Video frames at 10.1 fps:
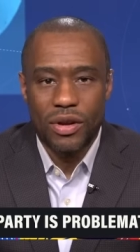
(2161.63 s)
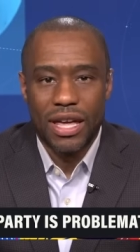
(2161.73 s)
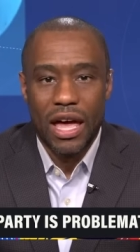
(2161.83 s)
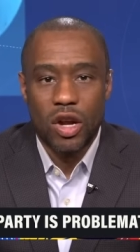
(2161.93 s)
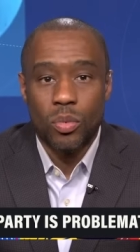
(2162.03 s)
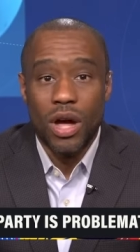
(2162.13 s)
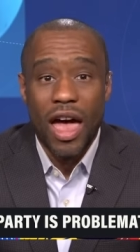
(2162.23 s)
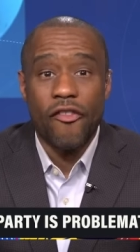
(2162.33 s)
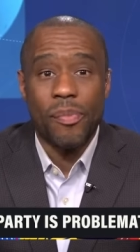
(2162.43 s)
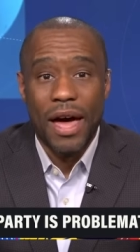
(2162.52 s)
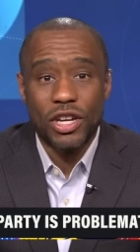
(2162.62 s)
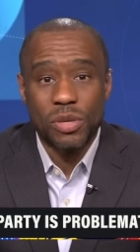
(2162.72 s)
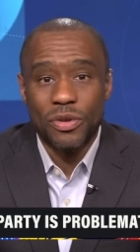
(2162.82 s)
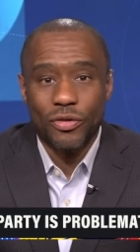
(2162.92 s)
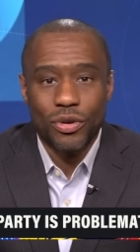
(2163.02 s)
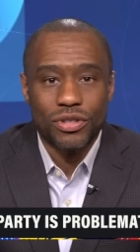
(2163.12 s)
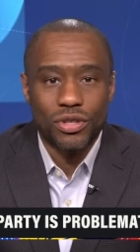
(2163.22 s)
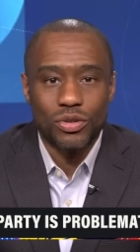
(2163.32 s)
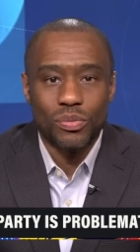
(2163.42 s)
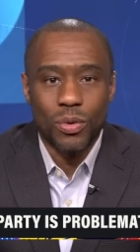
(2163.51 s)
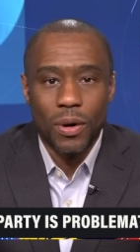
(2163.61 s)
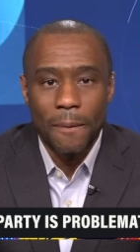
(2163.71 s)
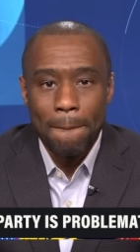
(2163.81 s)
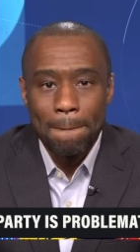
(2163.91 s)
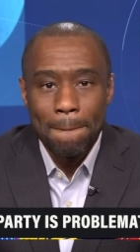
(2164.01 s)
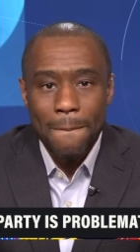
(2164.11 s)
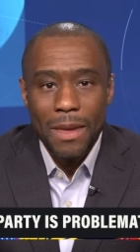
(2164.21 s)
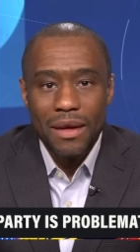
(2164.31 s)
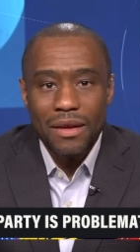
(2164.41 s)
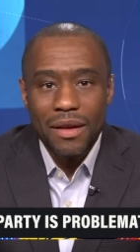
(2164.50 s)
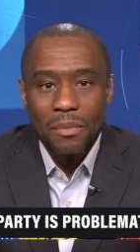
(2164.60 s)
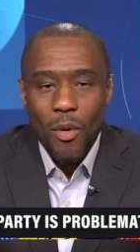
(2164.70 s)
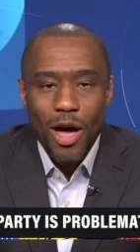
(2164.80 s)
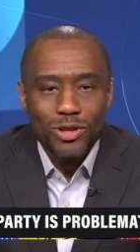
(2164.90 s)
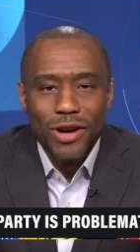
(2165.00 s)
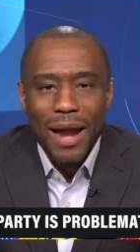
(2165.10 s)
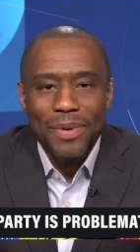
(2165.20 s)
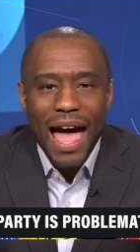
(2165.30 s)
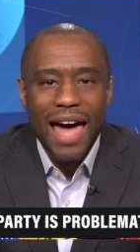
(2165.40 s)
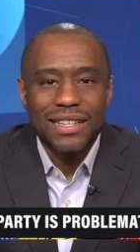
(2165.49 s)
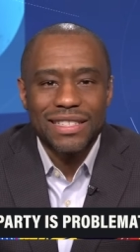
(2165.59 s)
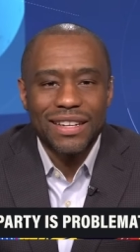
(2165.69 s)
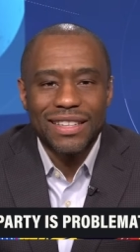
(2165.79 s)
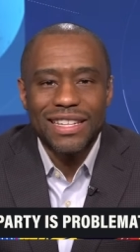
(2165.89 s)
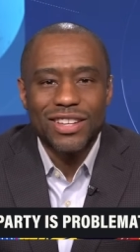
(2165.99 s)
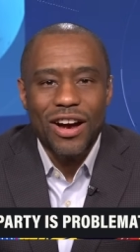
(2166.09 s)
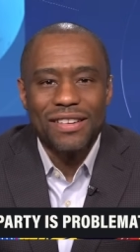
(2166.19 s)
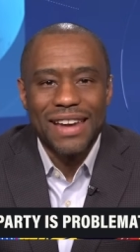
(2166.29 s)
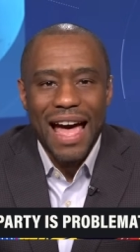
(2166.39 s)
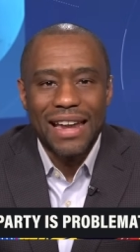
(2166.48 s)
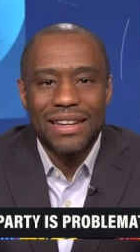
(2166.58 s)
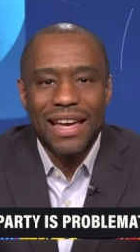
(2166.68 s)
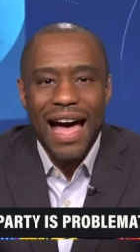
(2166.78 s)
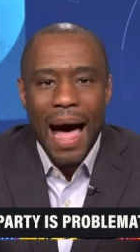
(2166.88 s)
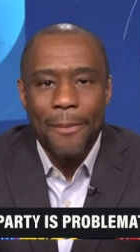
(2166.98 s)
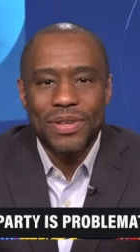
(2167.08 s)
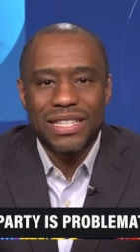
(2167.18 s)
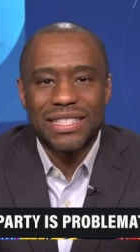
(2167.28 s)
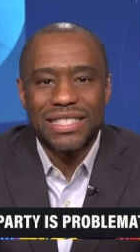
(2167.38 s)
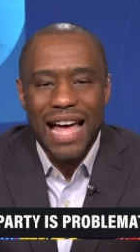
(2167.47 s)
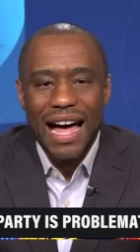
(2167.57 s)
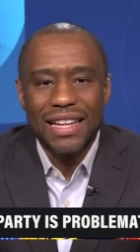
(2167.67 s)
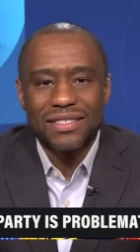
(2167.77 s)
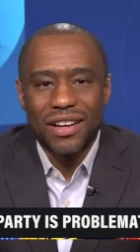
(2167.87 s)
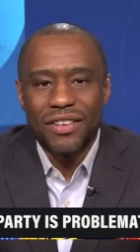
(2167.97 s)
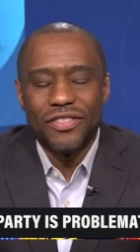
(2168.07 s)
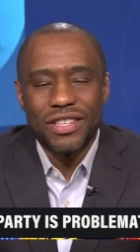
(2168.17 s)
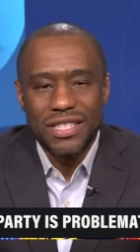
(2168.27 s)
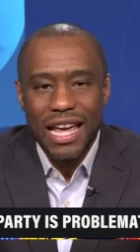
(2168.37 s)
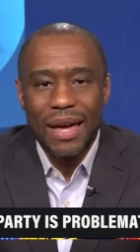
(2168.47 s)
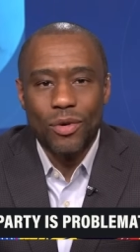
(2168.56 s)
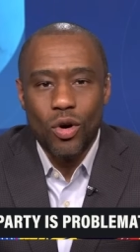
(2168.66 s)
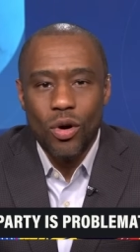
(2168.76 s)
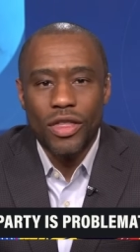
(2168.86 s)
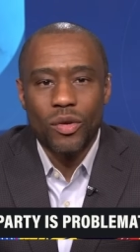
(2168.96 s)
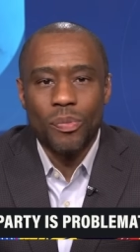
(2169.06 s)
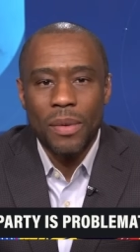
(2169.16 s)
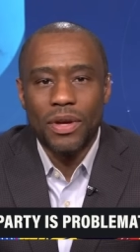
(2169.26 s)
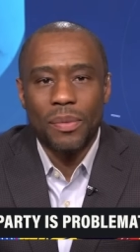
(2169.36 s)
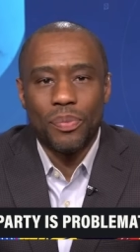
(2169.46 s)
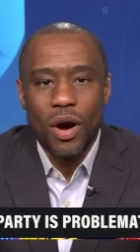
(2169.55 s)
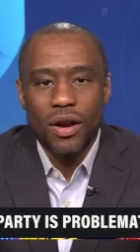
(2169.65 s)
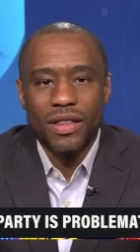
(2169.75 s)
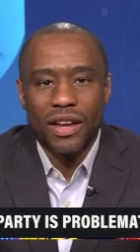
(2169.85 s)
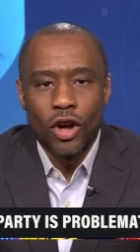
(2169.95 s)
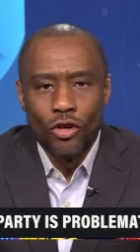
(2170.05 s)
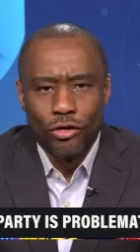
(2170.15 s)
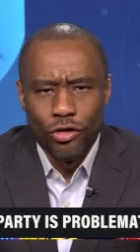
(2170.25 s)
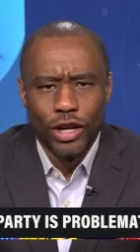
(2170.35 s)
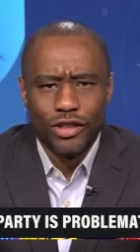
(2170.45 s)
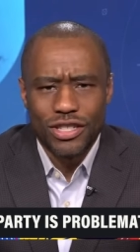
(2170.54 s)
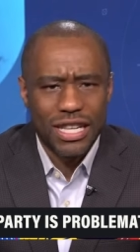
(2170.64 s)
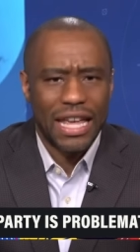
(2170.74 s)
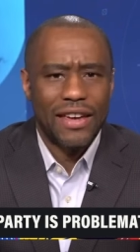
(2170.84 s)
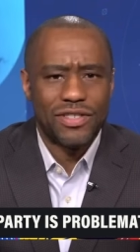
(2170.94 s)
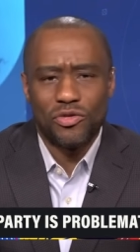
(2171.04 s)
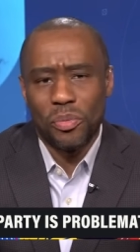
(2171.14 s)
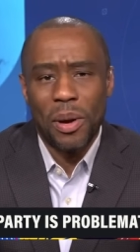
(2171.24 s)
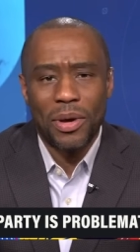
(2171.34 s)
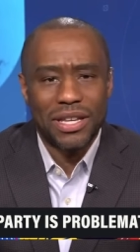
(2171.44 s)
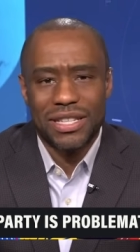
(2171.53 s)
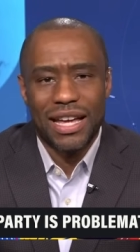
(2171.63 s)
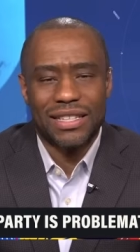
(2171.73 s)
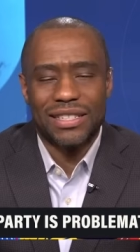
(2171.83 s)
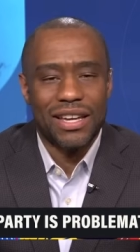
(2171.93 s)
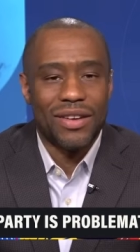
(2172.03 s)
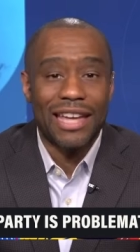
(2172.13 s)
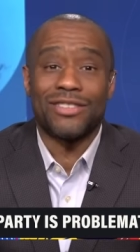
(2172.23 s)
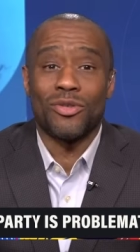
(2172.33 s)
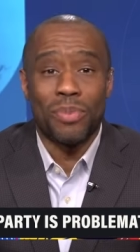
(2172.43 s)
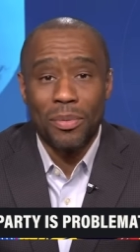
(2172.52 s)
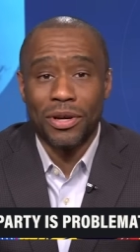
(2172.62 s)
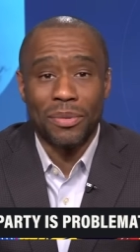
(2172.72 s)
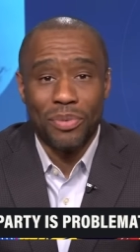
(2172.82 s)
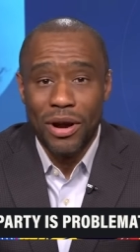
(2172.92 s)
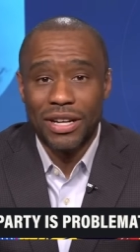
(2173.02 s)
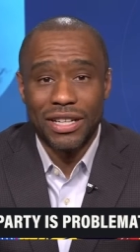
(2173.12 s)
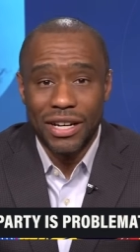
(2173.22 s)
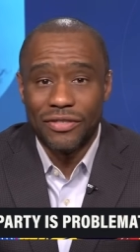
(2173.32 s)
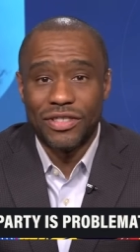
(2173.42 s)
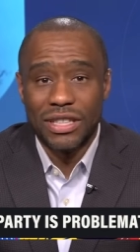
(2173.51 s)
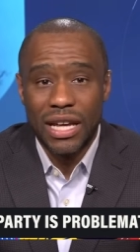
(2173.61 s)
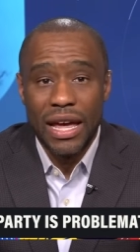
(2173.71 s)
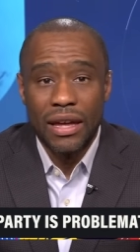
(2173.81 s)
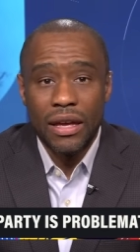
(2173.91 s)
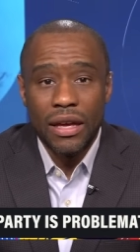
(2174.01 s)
accountable. Everybody should be forced to do more. But we also got to be honest here. These are not opposite sides of the same coin. The Republican Party that freed the slaves, as Republicans like to tell you, ain't the Republican Party of today.